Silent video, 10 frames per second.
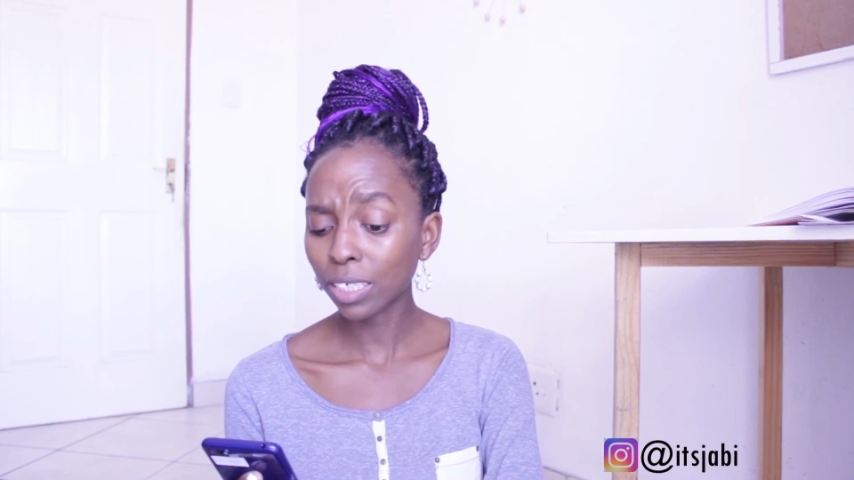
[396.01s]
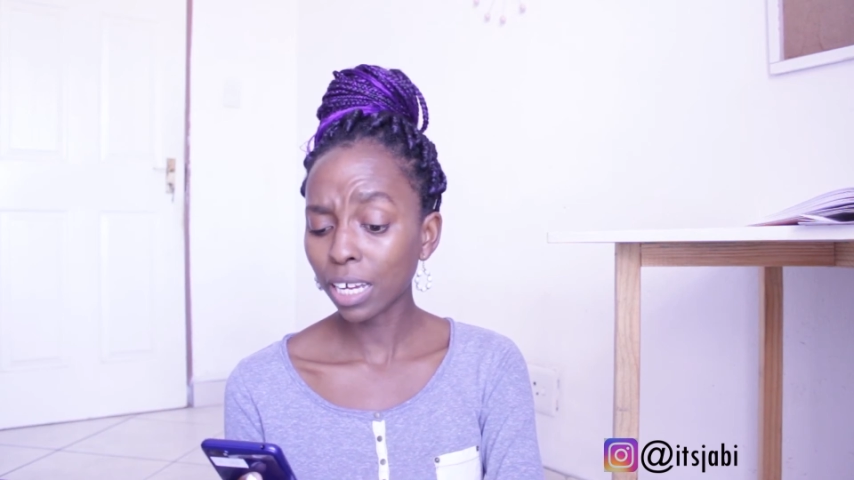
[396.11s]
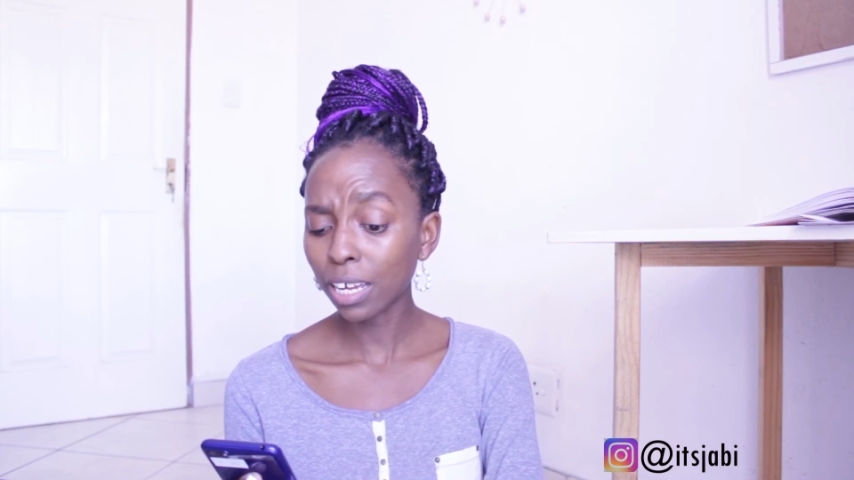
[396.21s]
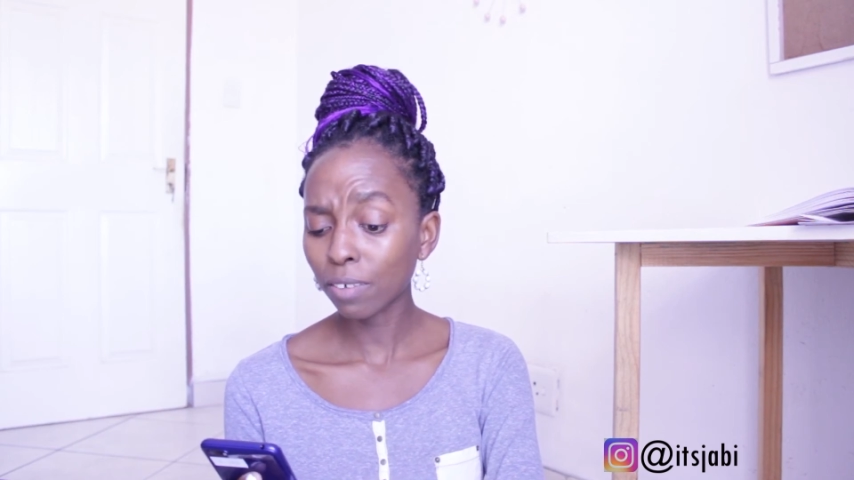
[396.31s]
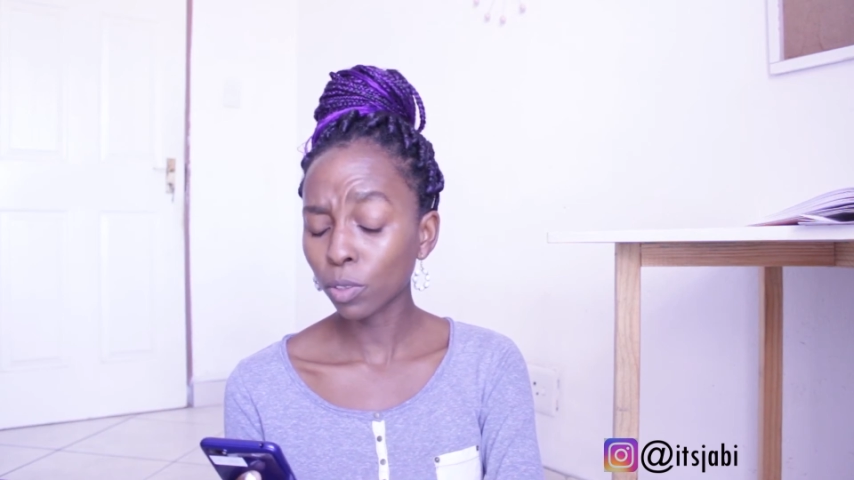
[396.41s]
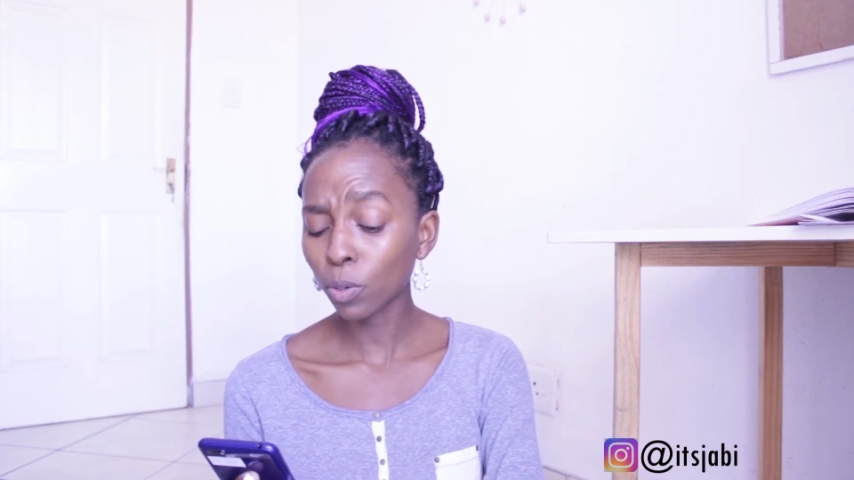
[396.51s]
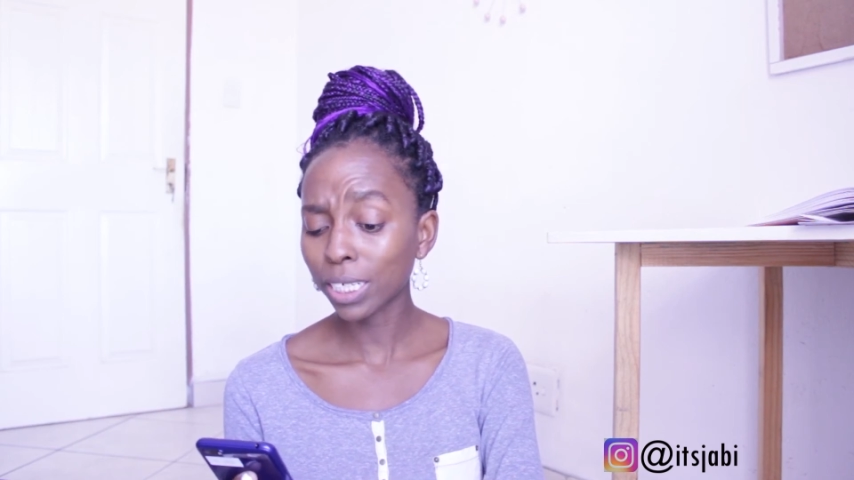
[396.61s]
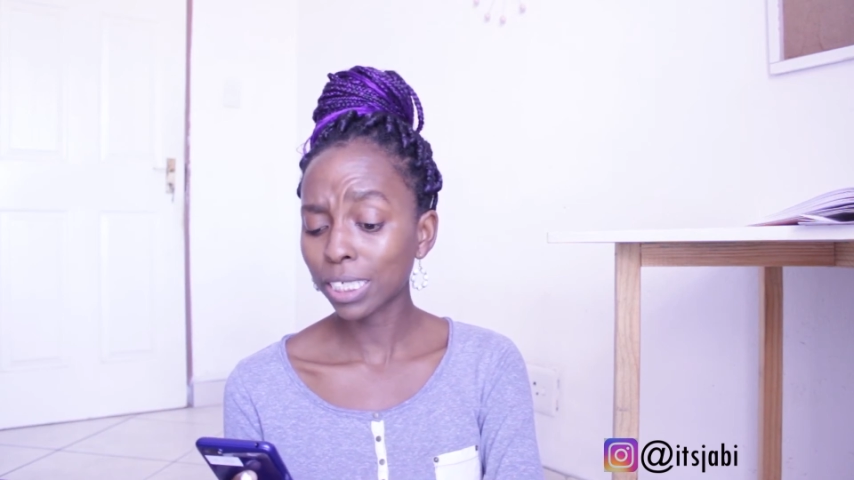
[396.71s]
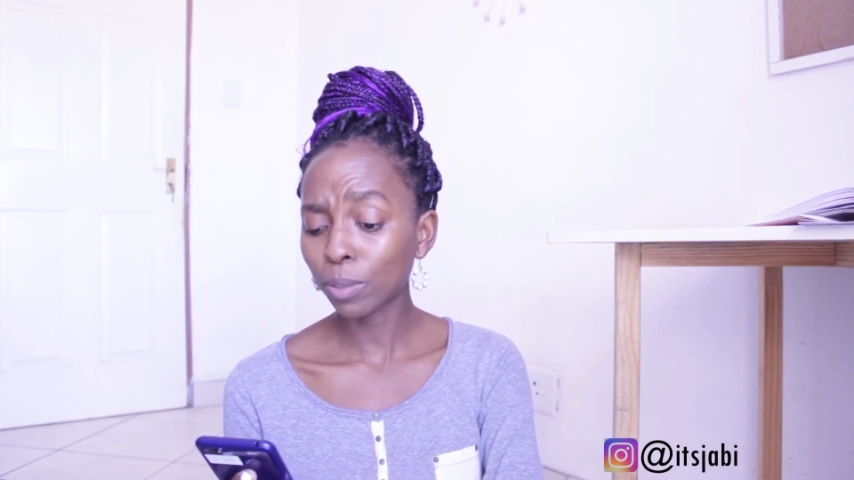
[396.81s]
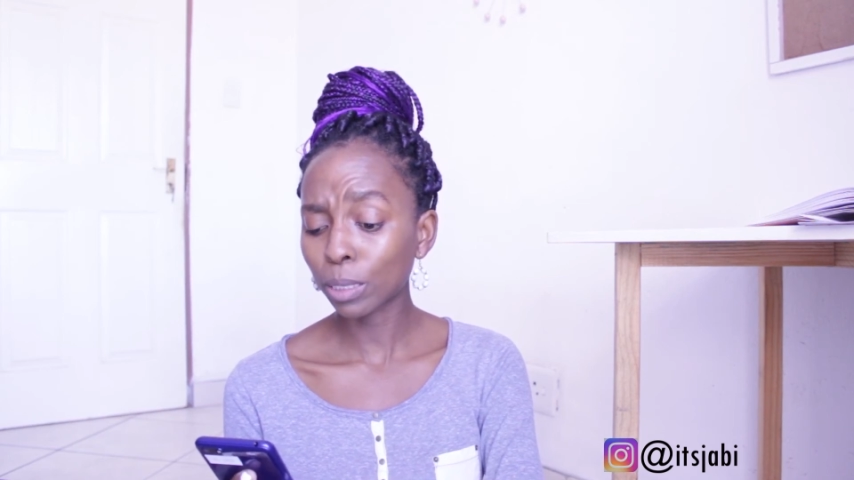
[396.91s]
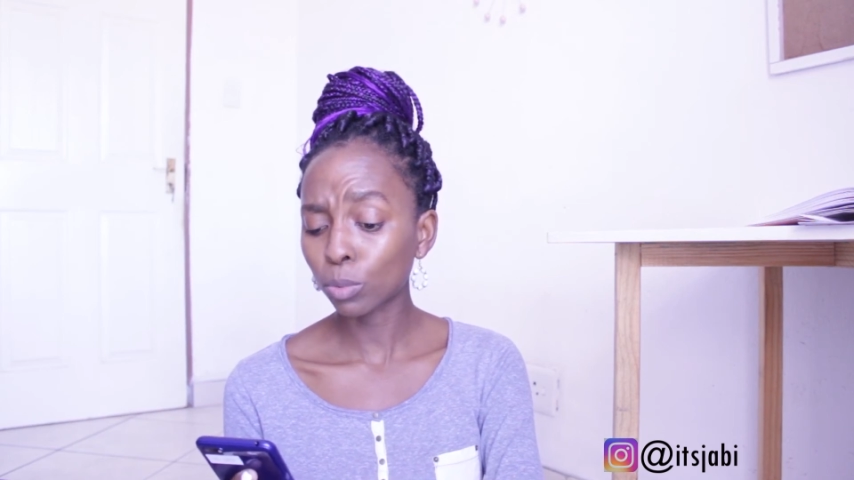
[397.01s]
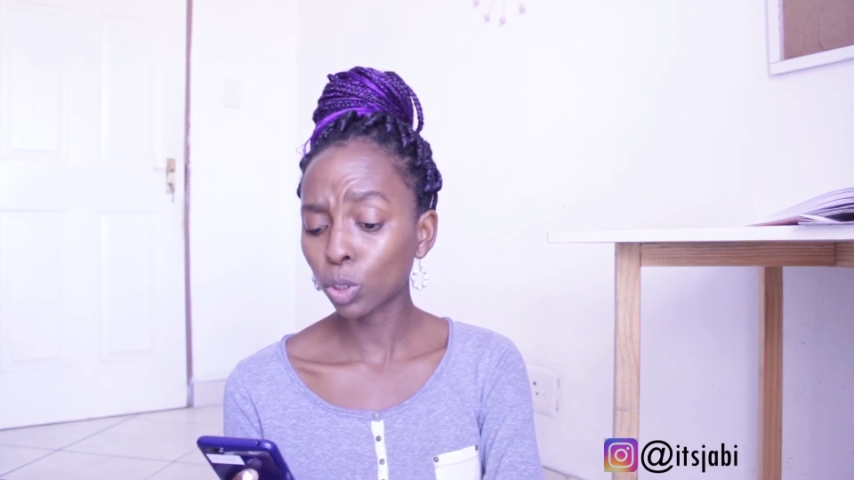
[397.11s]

I have no idea what I'm